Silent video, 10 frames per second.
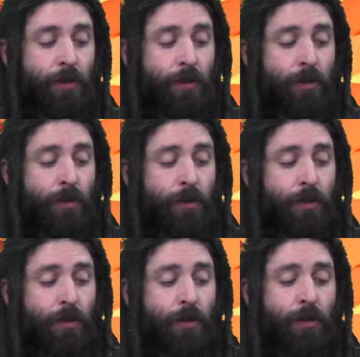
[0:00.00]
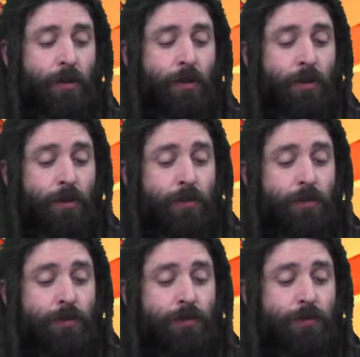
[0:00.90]

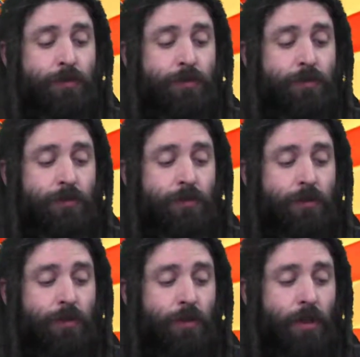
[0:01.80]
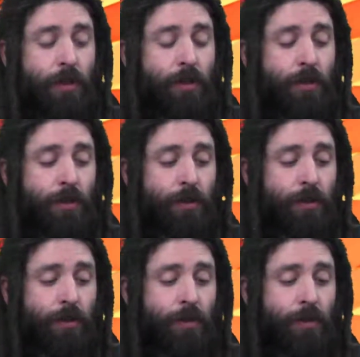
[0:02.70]

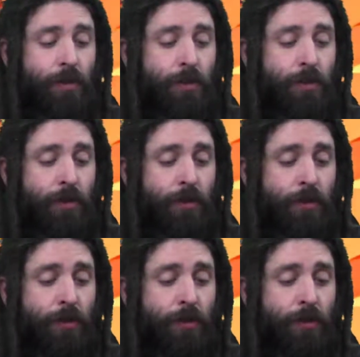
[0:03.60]
[no speech]